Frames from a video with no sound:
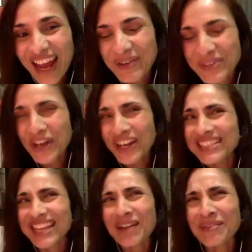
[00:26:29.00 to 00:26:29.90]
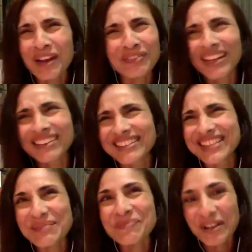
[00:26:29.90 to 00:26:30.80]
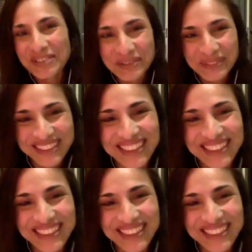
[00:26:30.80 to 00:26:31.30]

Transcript: was going to say, but I'm like, is that possible?